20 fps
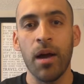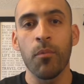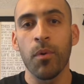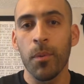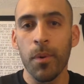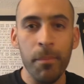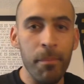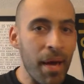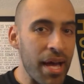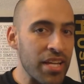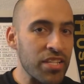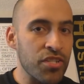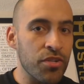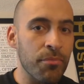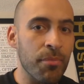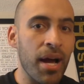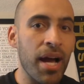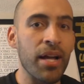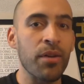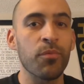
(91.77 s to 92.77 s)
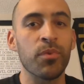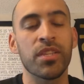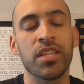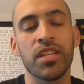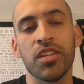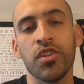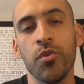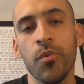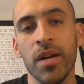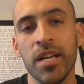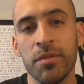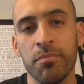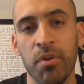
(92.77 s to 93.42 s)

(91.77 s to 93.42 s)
where we mastermind with the U.S.